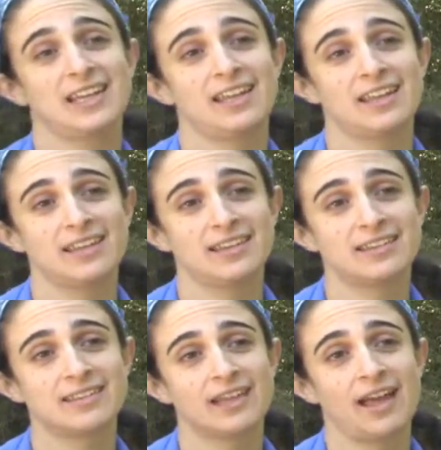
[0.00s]

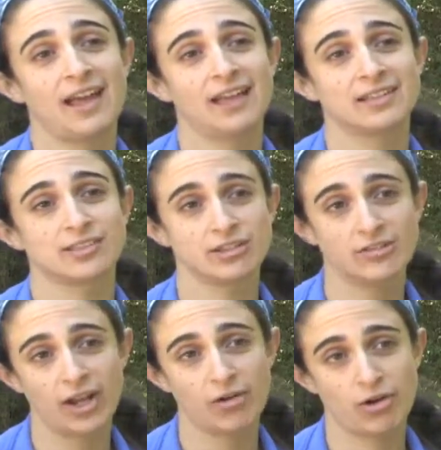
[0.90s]
is a
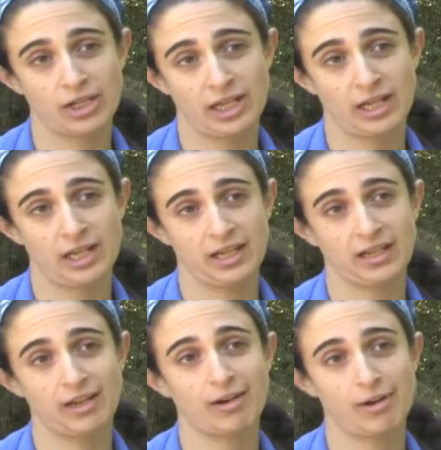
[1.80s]
certified
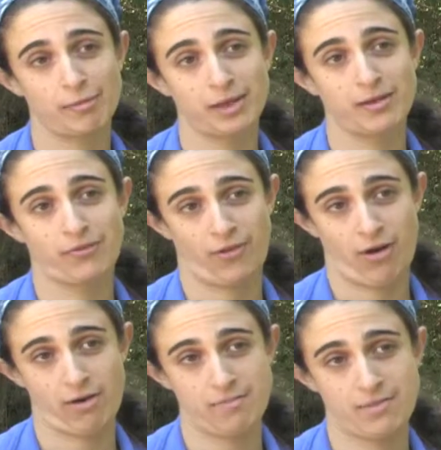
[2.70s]
organic urban
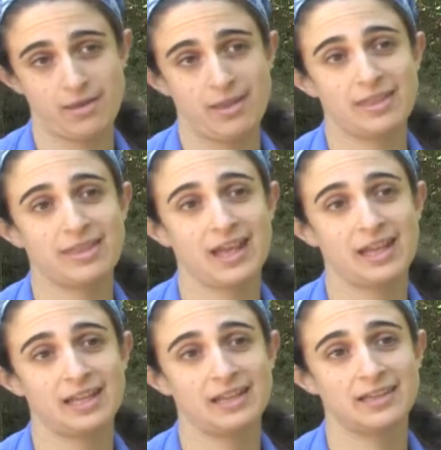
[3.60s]
farm that
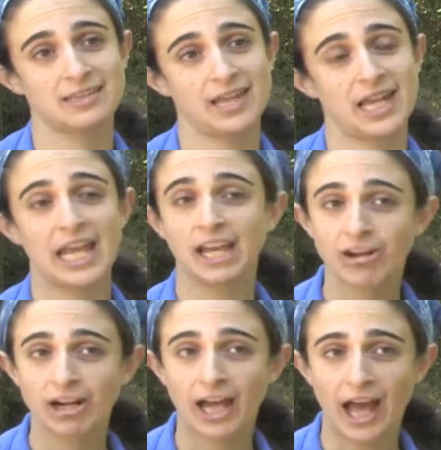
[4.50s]
is an
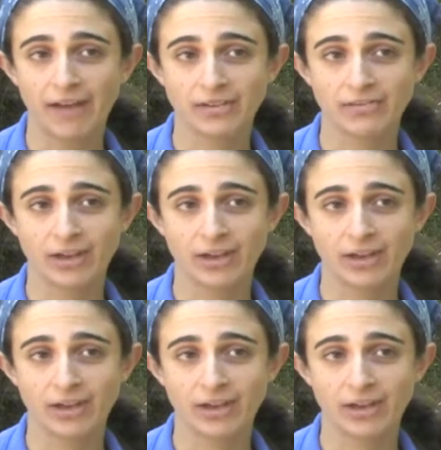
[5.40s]
acre and a half in